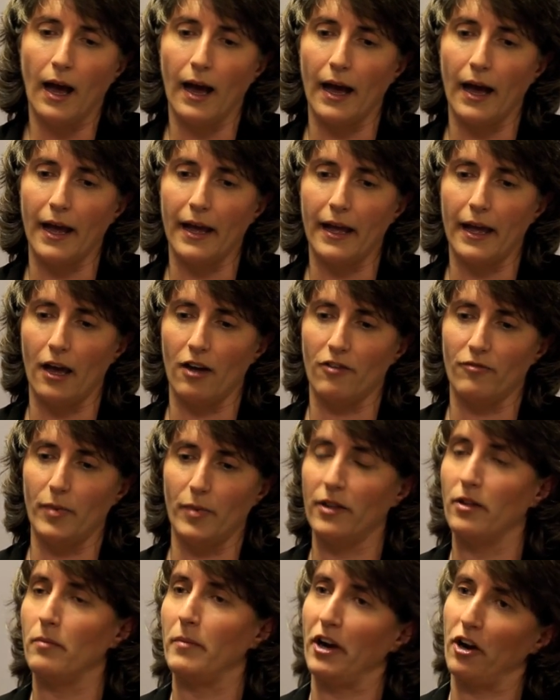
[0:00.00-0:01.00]
I have
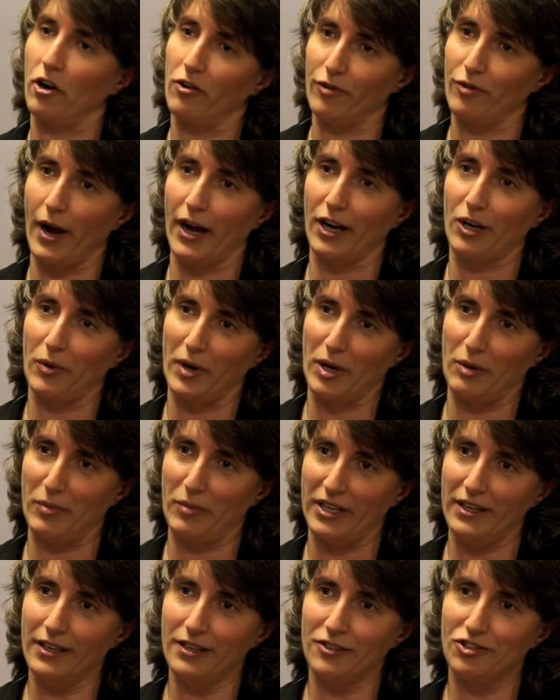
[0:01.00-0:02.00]
been the mayor of Rockaway
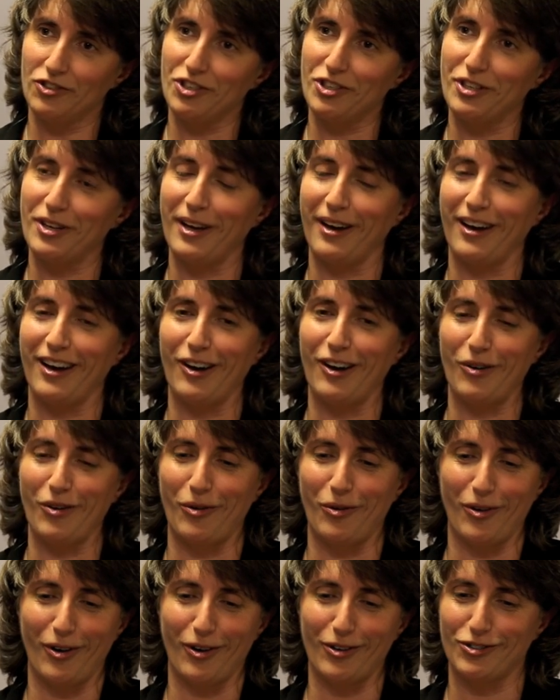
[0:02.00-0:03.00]
Beach,
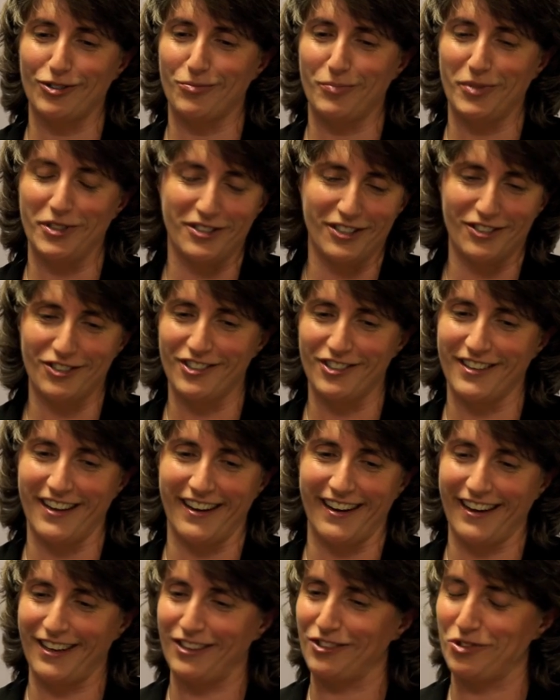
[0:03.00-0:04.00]
a position
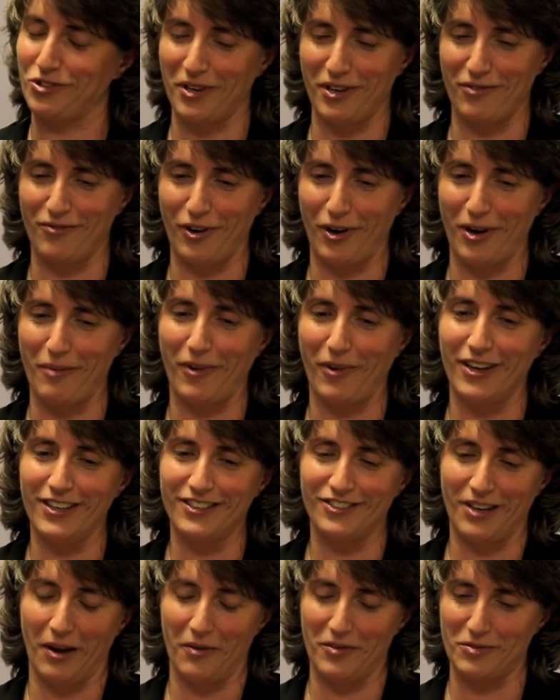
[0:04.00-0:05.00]
that I enjoyed very
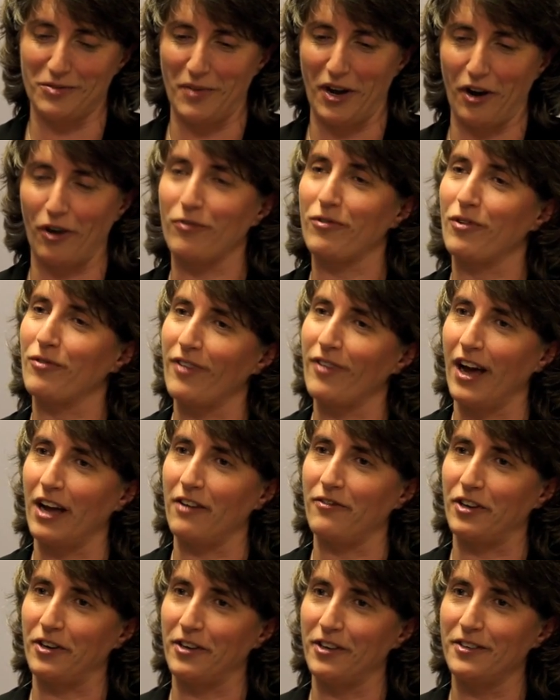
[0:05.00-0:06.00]
much. I was mayor for
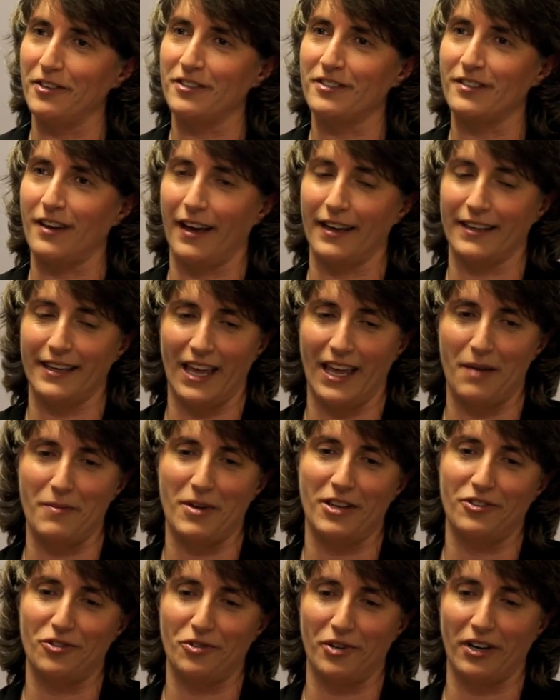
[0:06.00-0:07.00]
5 years. I came
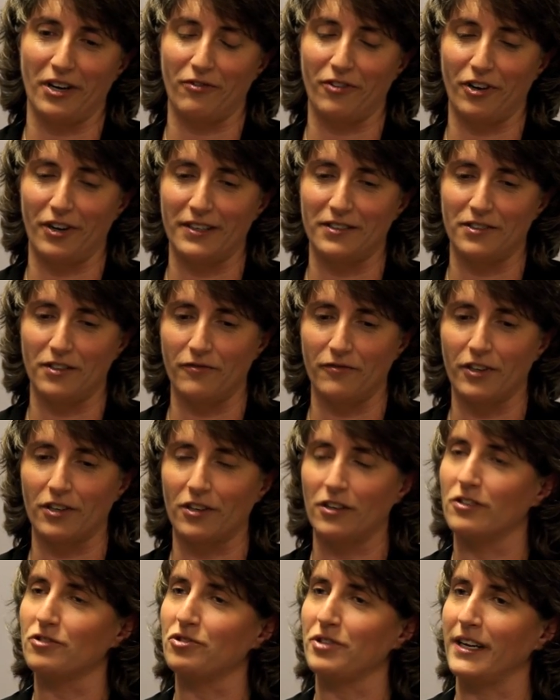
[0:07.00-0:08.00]
in during a very
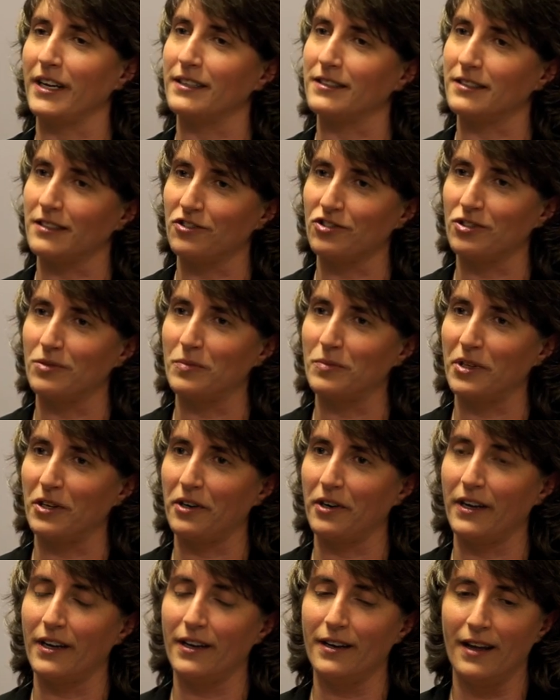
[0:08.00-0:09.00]
difficult transition
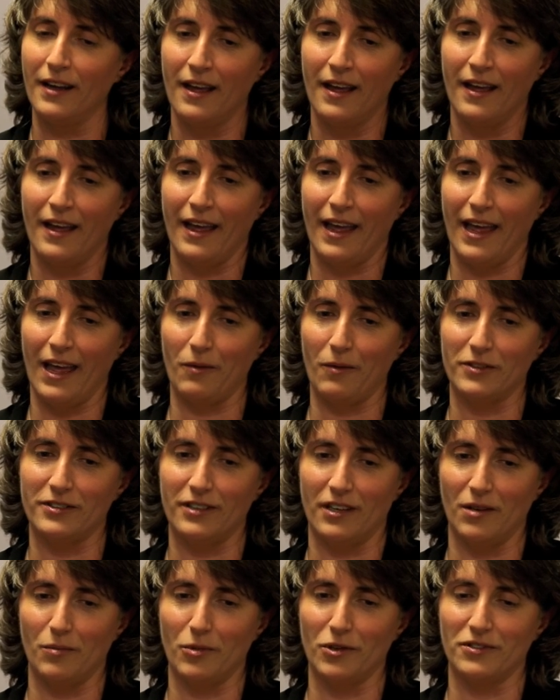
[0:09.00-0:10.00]
period and
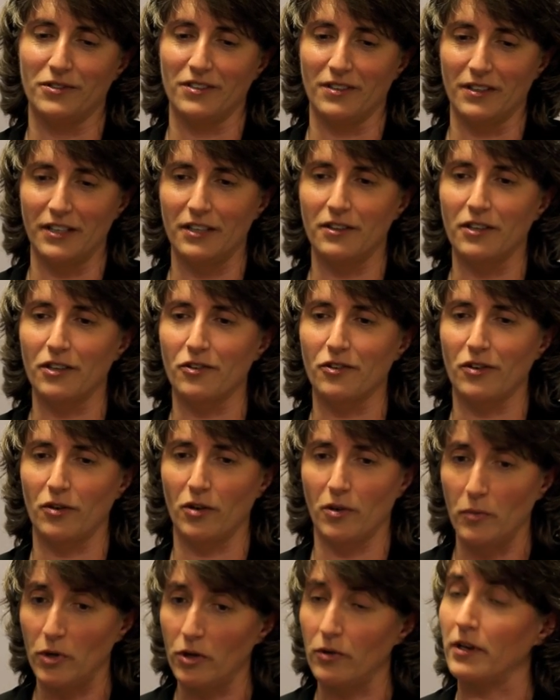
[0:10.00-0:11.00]
was able to lead the
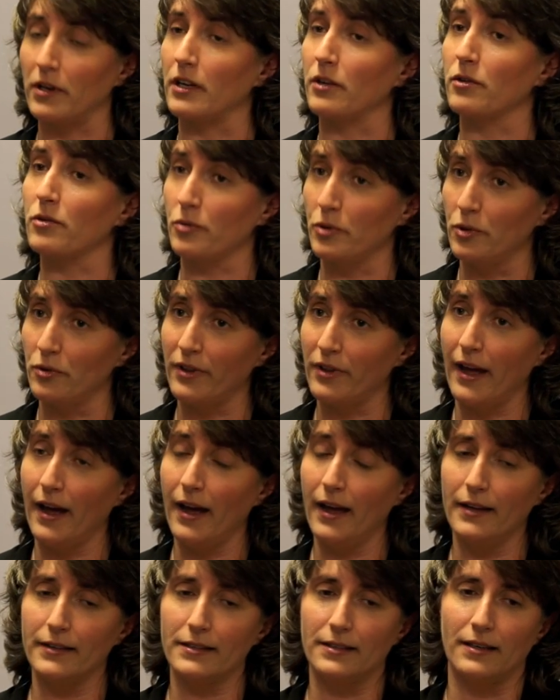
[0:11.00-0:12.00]
community through
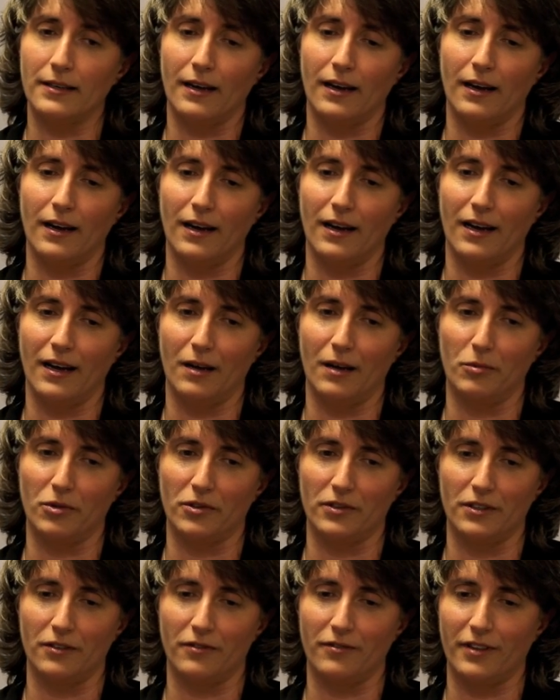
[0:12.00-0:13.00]
that. I
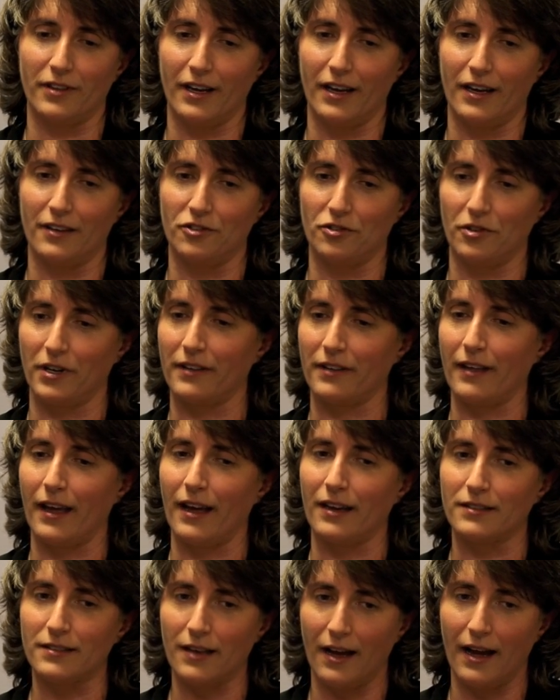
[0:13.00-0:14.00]
believe that during
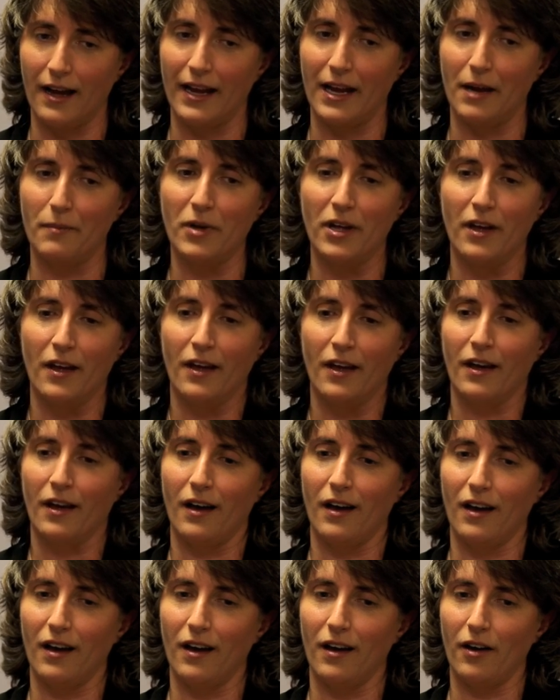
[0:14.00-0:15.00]
that time,
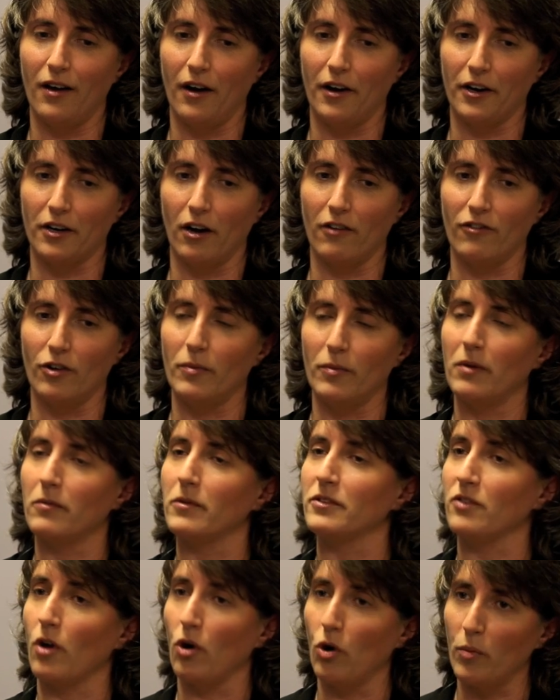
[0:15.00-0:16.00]
our government
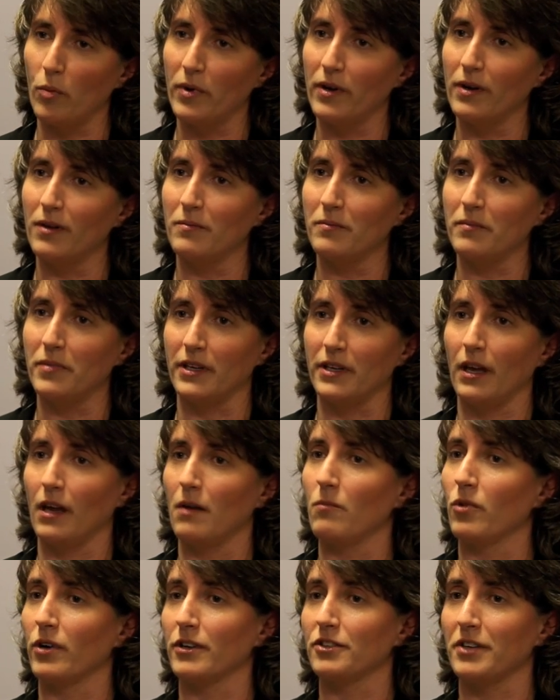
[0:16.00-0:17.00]
was open,
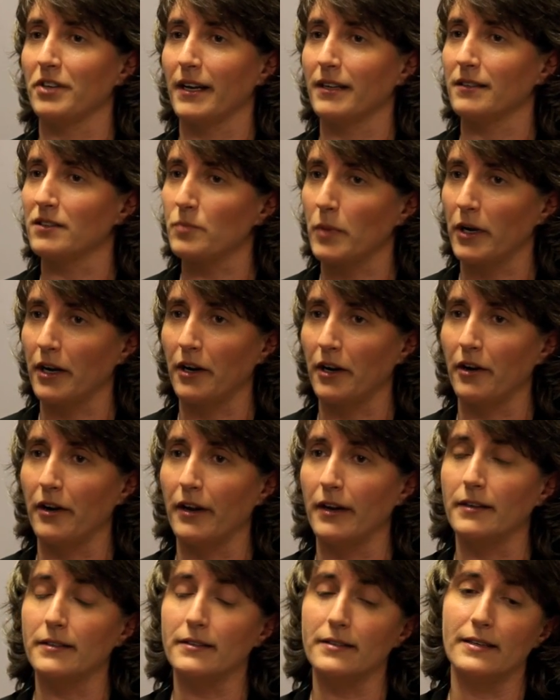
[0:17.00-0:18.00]
became more
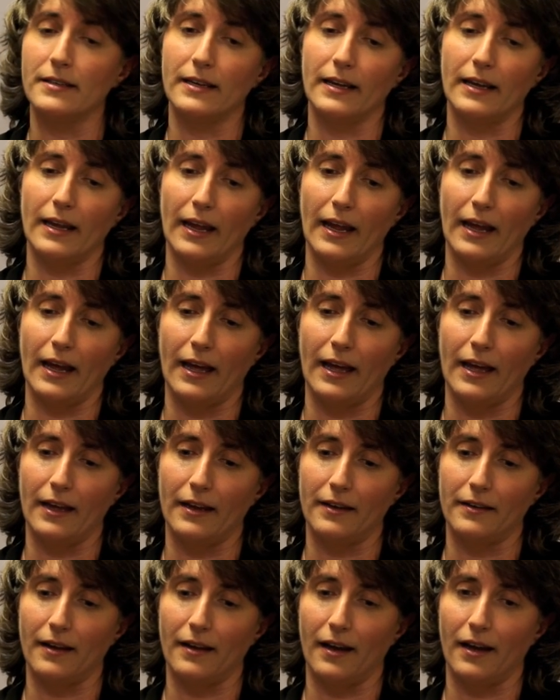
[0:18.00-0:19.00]
transparent,
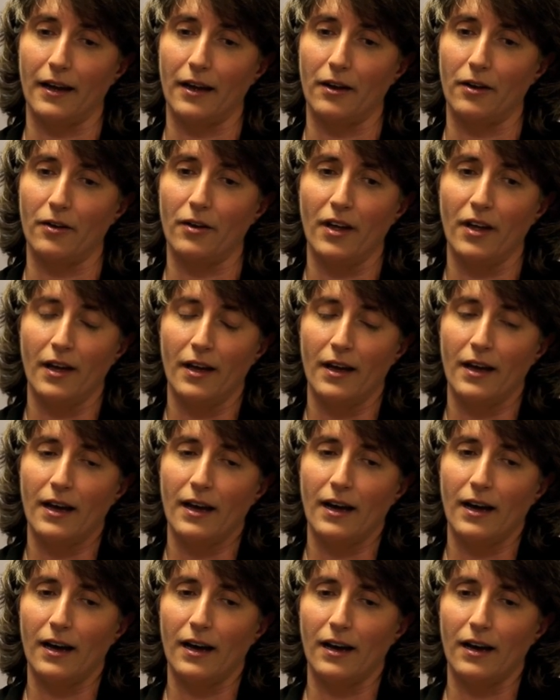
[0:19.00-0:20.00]
and I
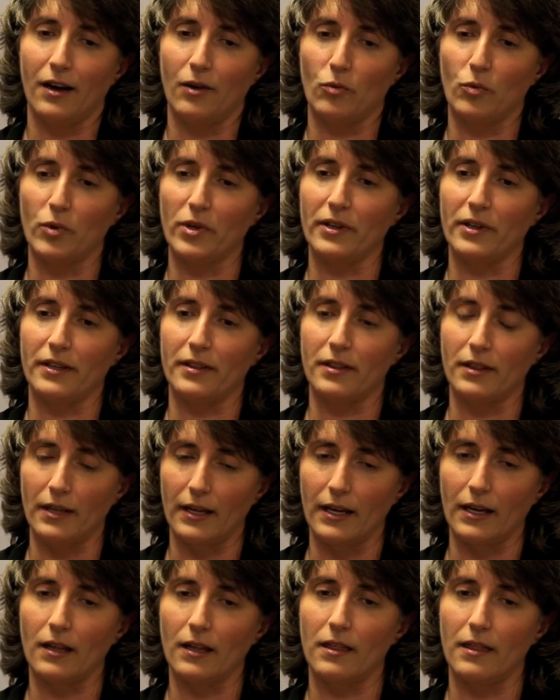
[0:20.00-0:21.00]
really
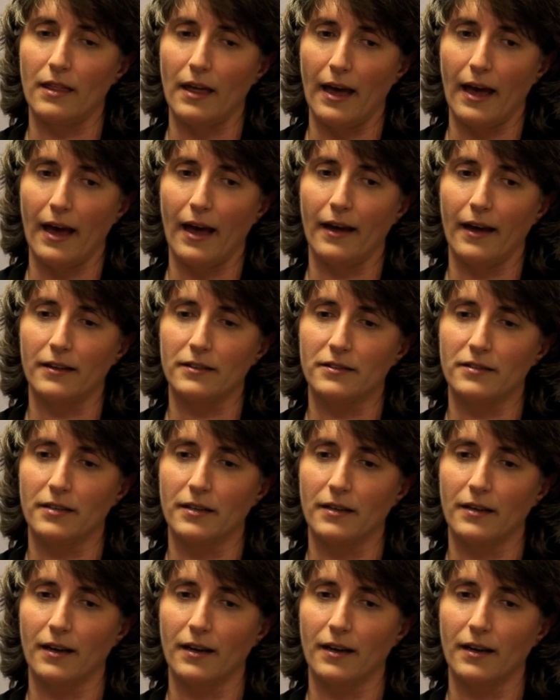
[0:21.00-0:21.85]
think that